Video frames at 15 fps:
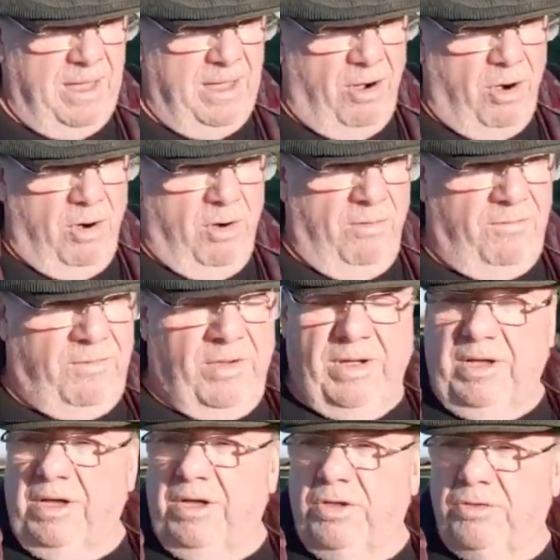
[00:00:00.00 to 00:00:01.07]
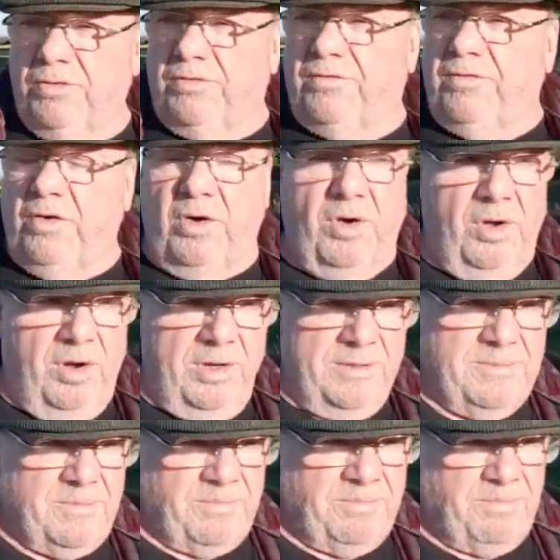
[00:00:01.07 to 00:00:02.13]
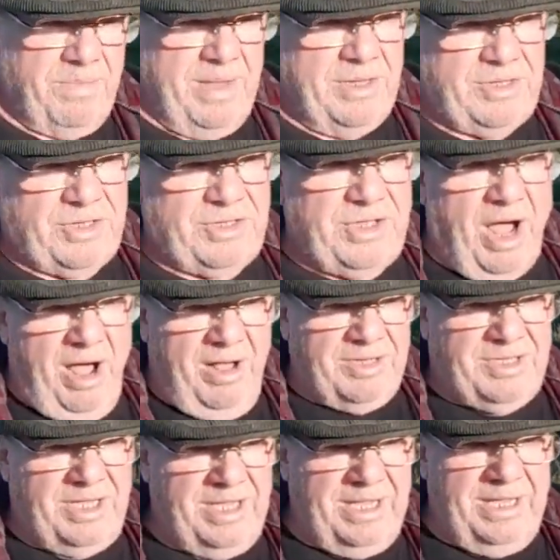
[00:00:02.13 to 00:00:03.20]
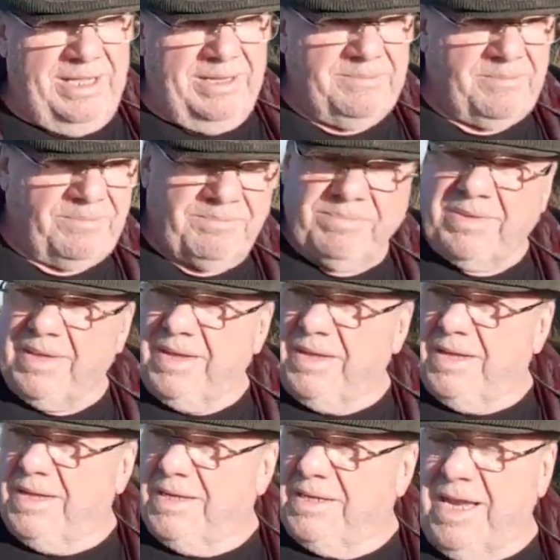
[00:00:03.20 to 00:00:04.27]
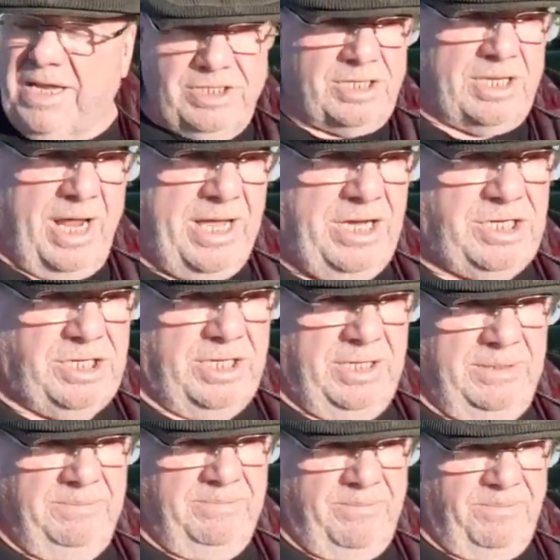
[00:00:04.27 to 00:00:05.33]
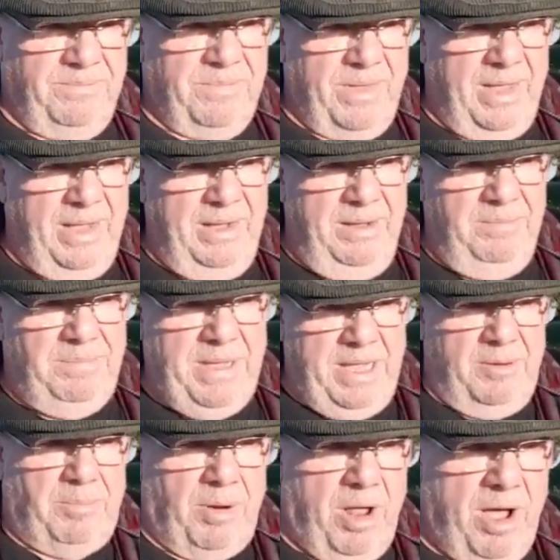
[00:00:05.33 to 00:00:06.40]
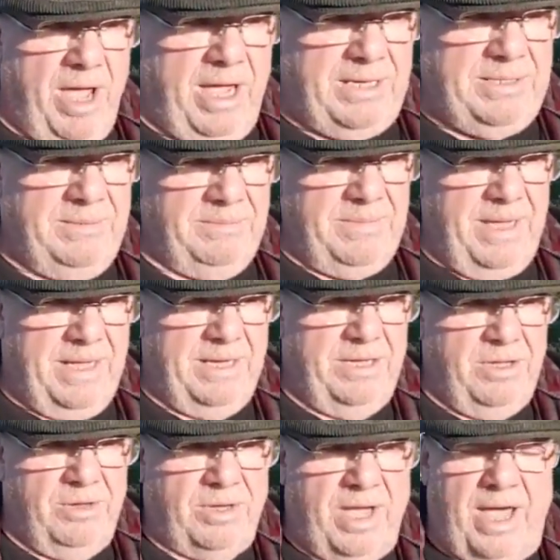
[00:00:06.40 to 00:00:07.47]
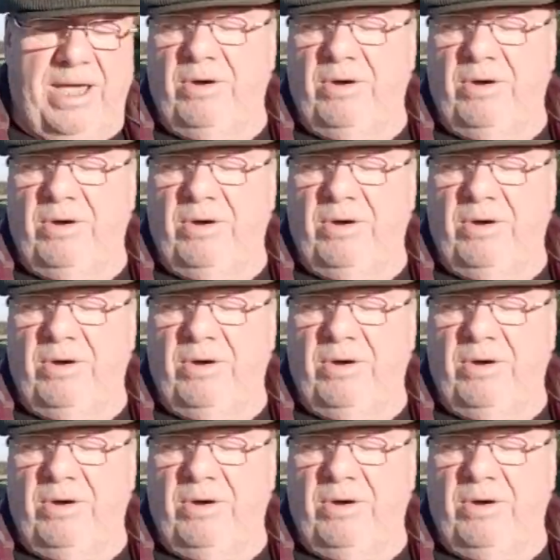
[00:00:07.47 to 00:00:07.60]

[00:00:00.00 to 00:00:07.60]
of the full Stasi legislation being applied in the UK.